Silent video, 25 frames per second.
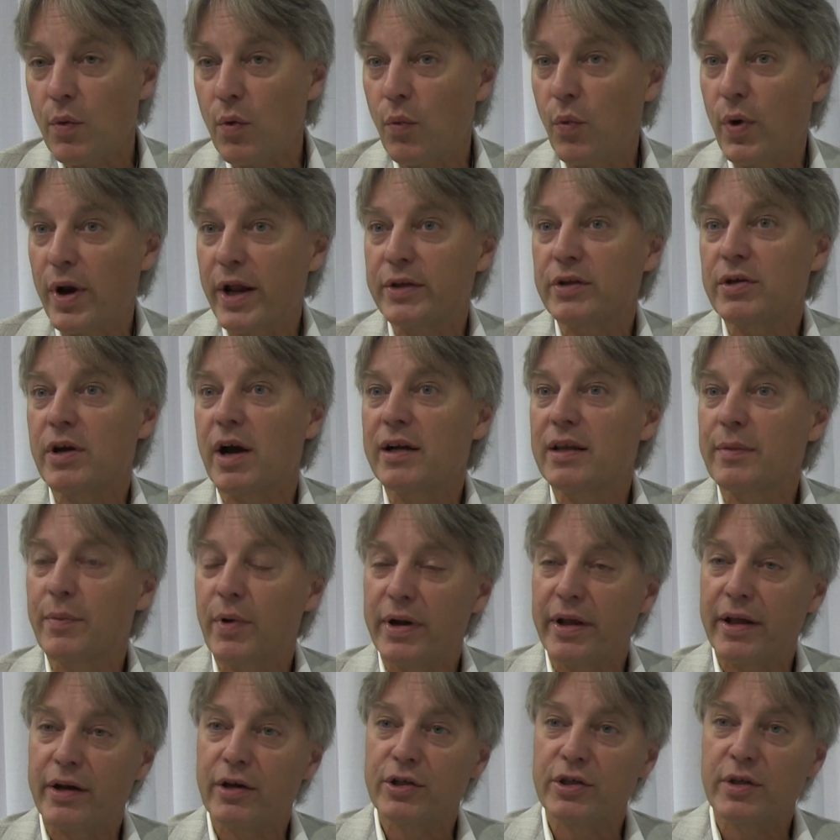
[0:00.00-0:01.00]
When I talked
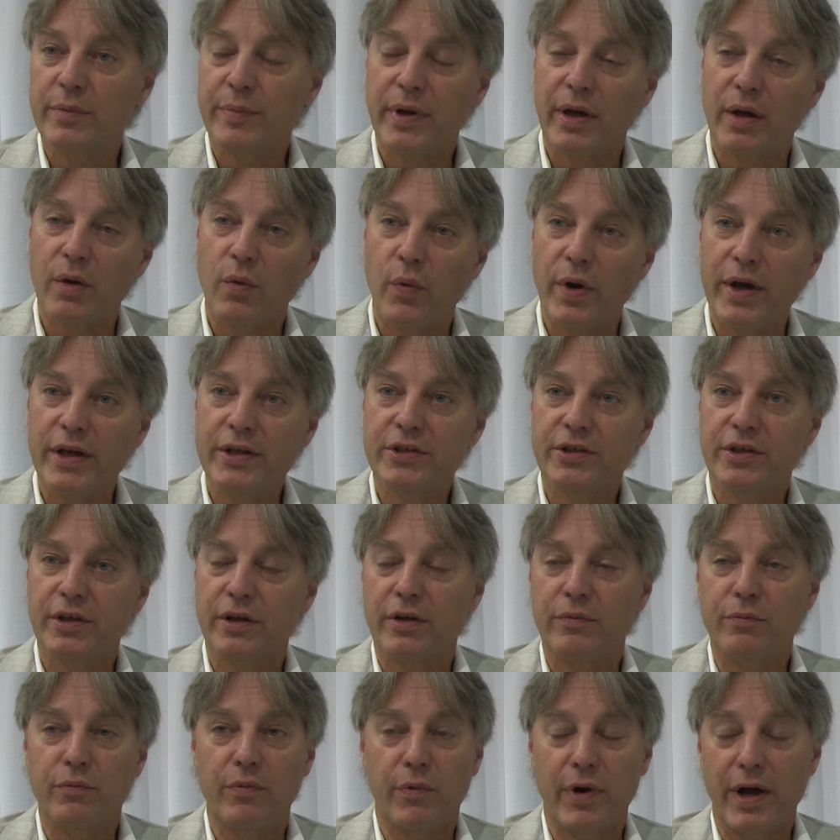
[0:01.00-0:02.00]
about energy being
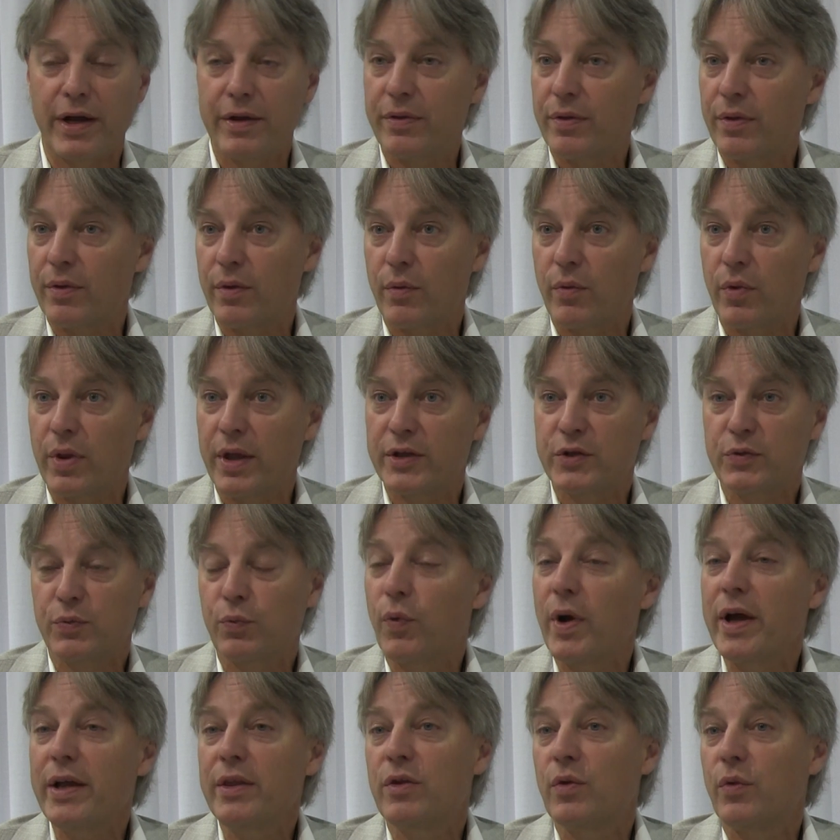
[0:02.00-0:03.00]
wasted, right, it's
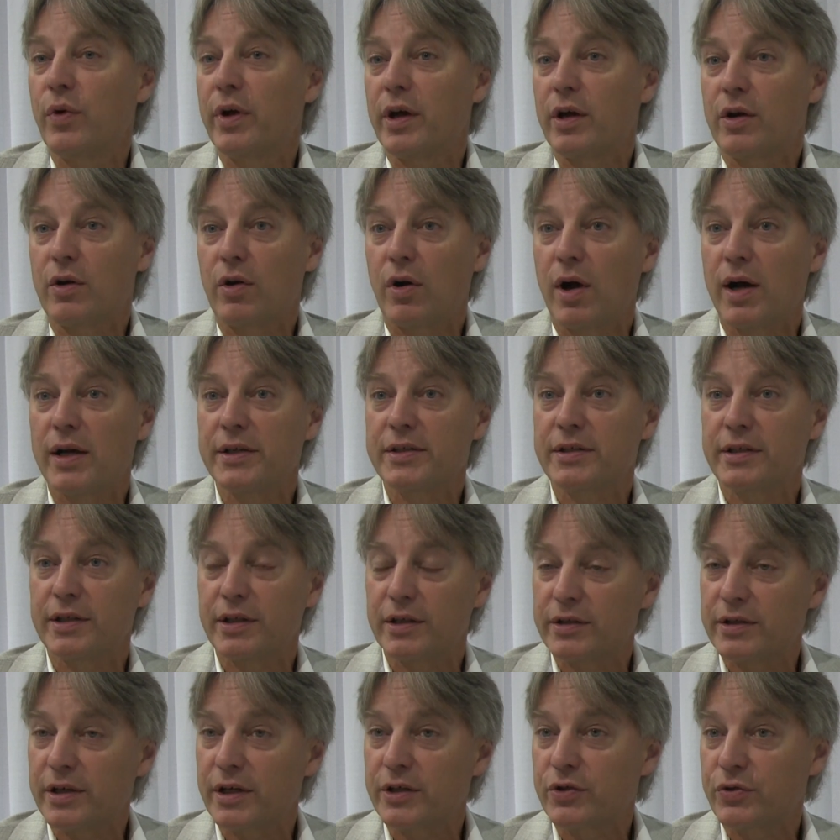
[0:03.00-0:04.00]
right the way across the
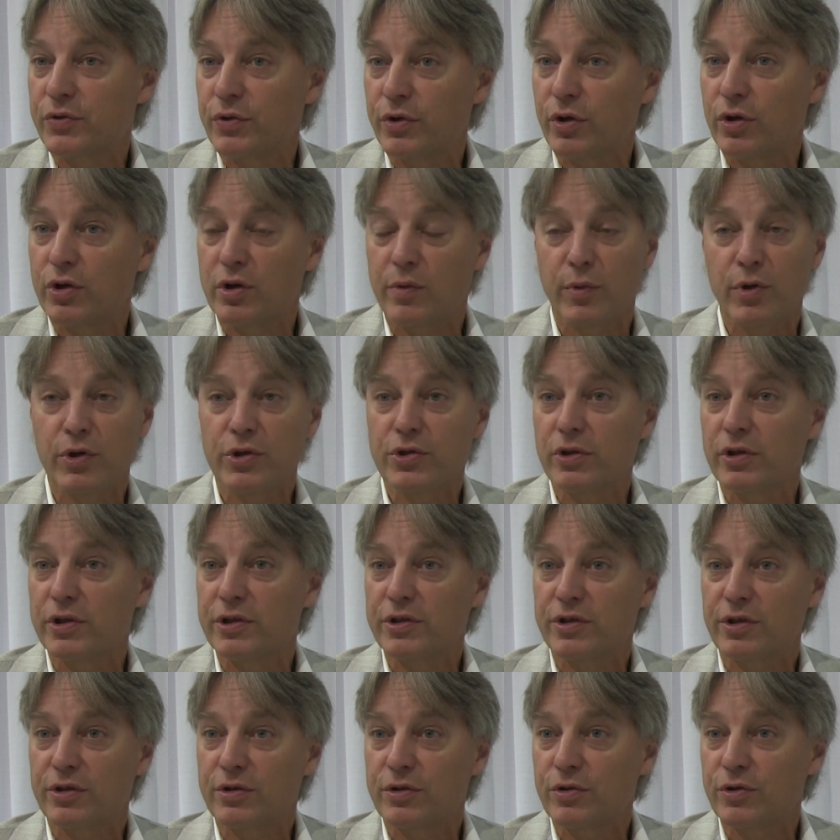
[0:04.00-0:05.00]
industrial, commercial,
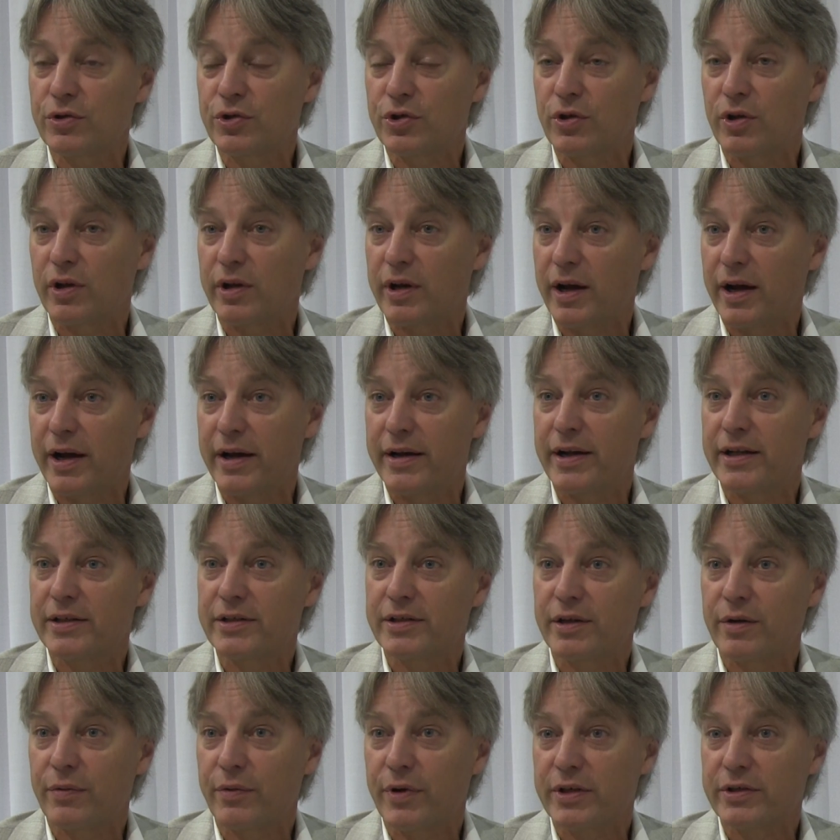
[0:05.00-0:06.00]
institutional, and
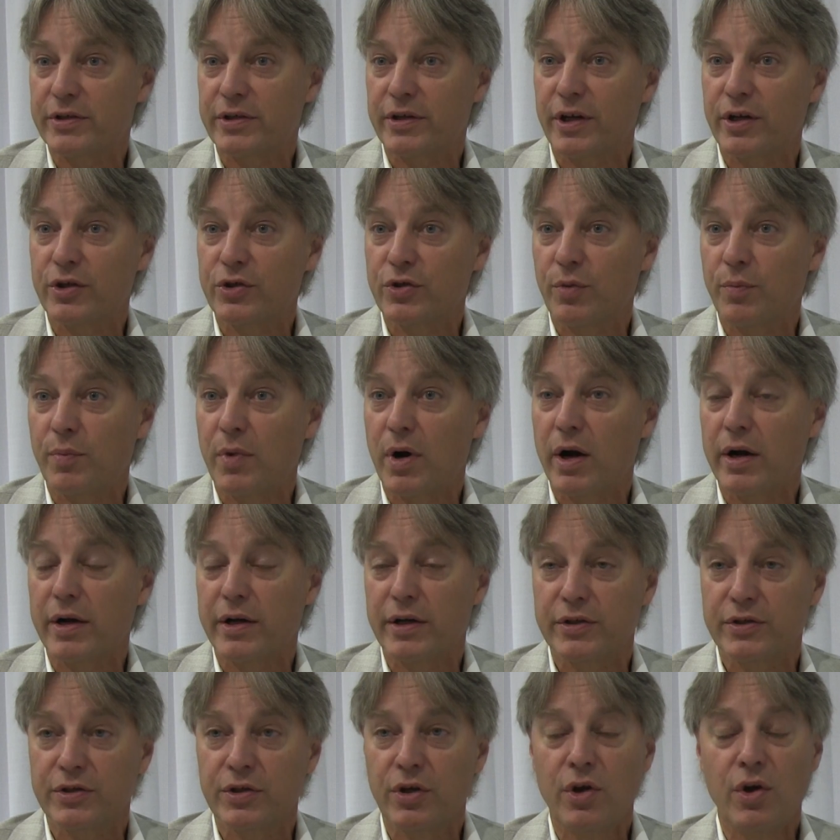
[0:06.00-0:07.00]
high-density residential
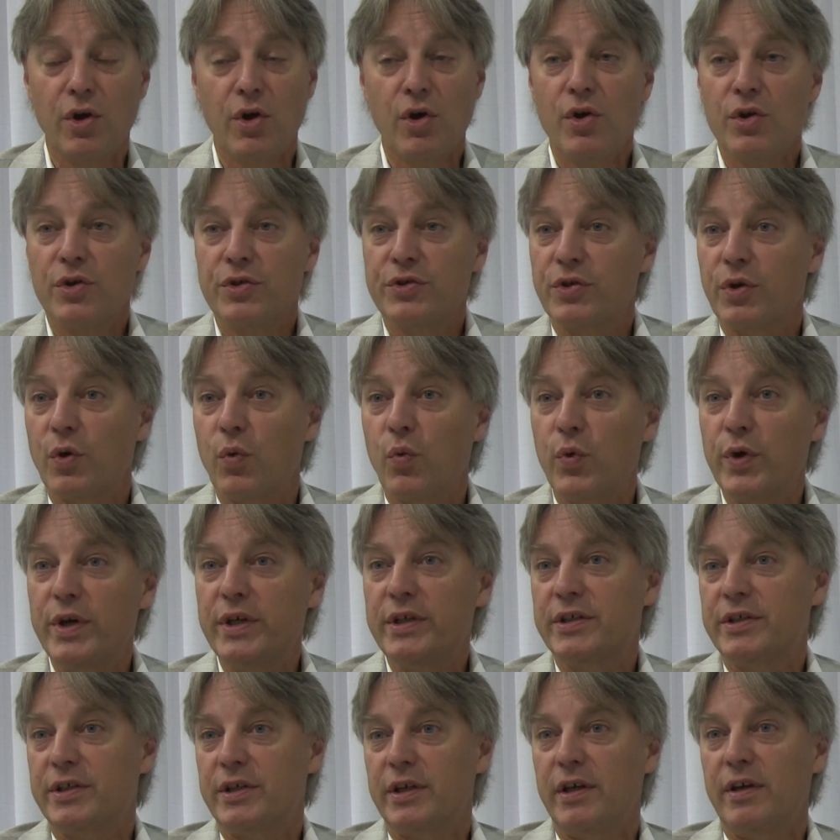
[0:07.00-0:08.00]
markets. So we
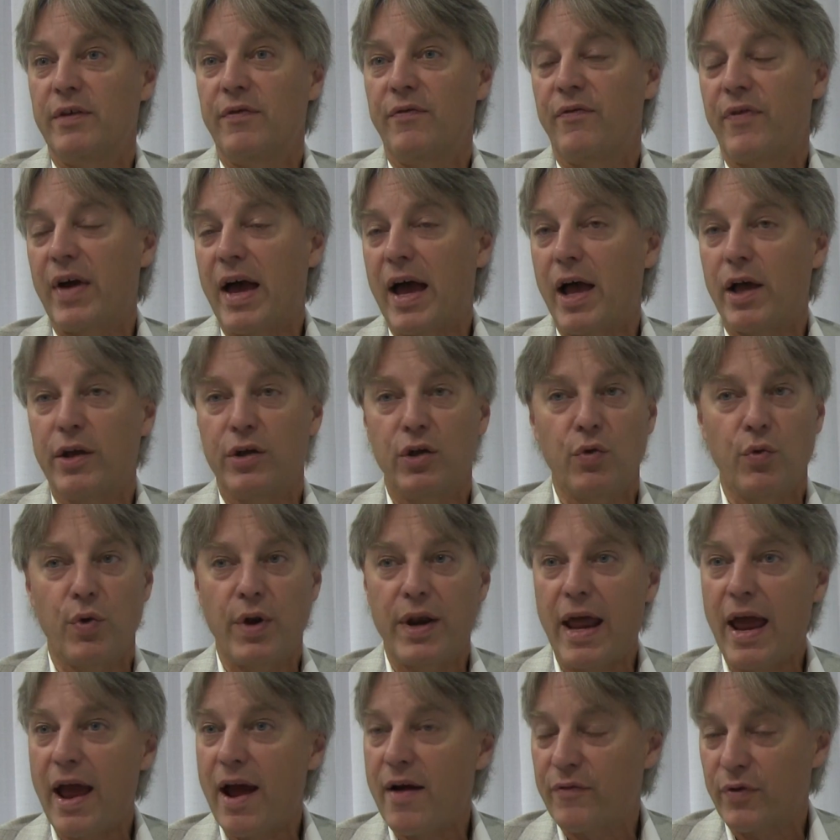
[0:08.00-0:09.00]
see value
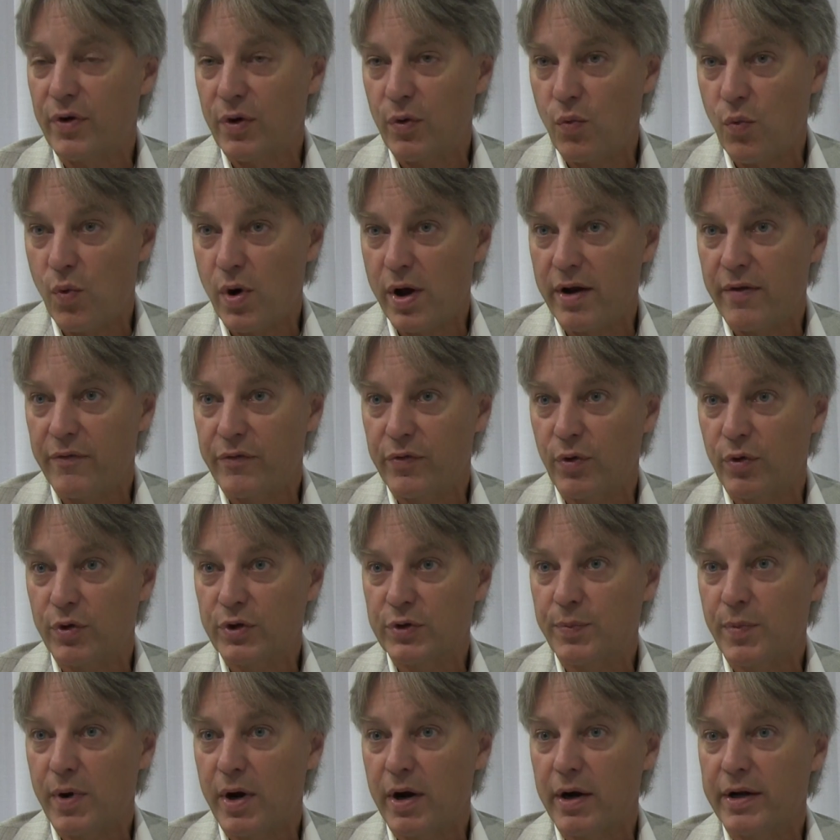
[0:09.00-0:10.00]
in every one of
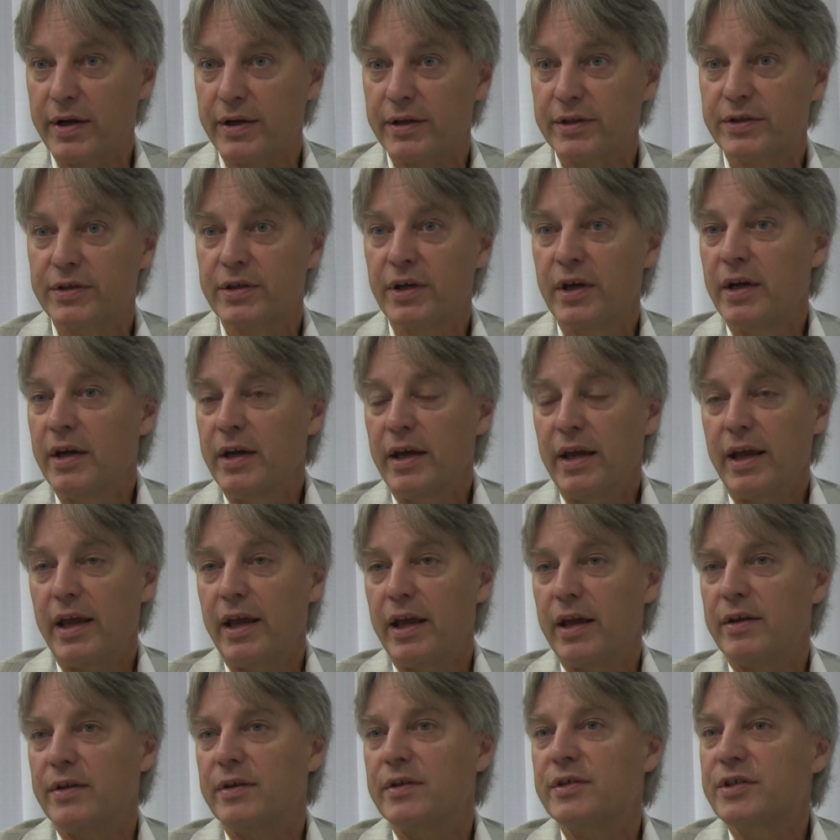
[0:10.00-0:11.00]
those markets
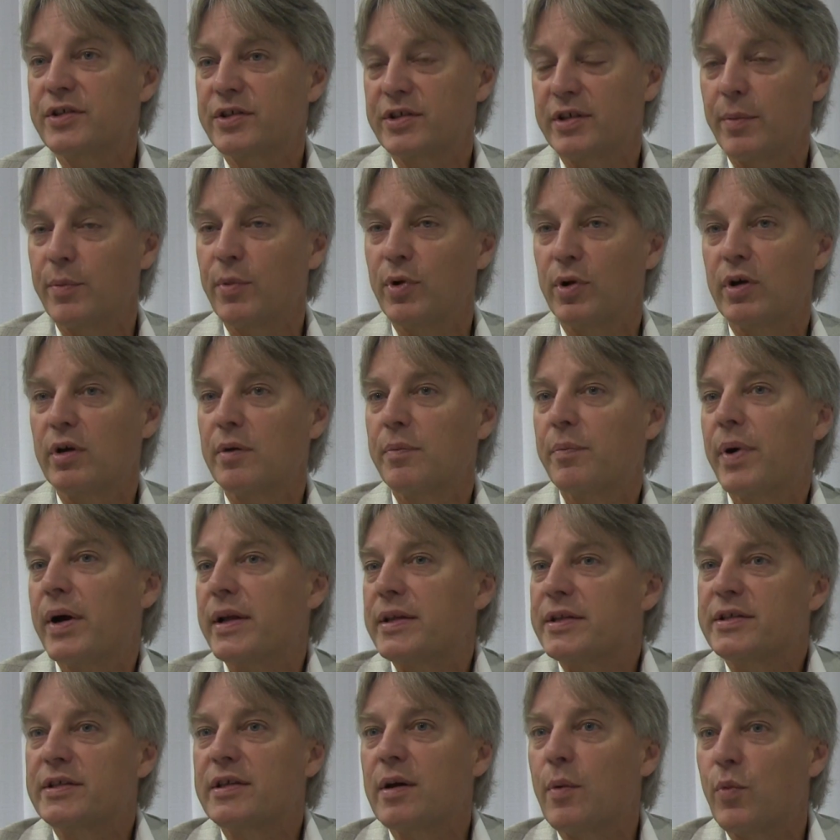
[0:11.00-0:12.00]
in similar
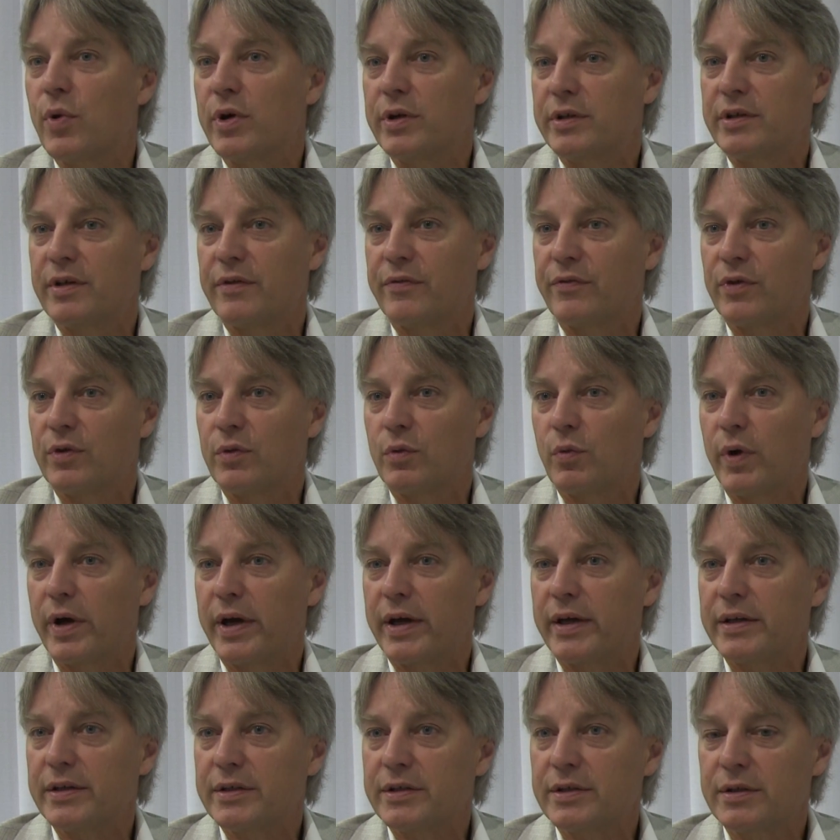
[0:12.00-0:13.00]
but somewhat different
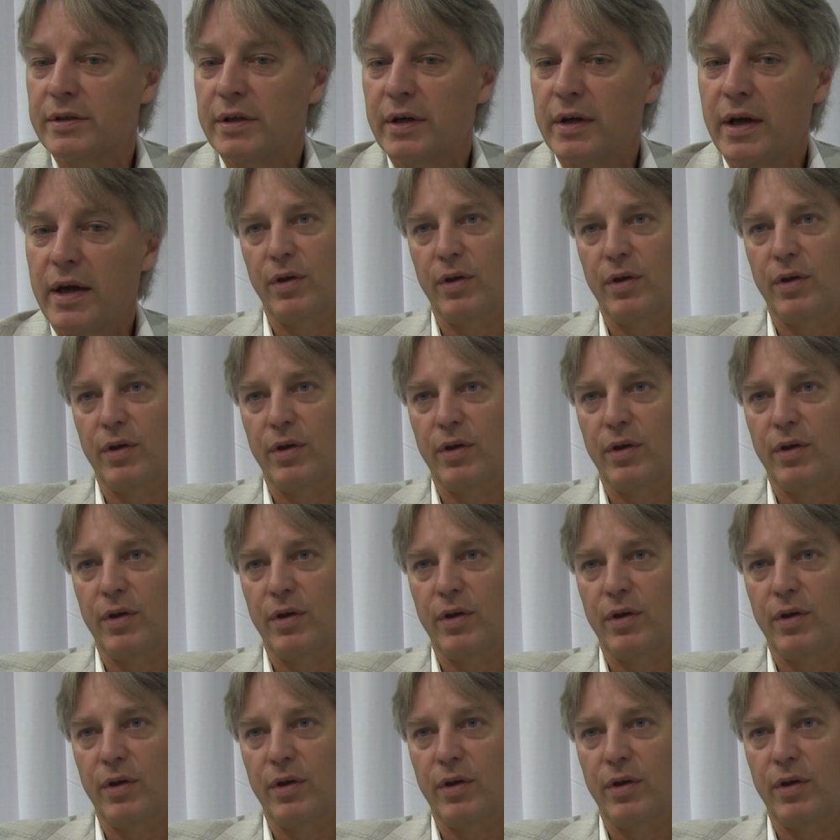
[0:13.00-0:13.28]
ways.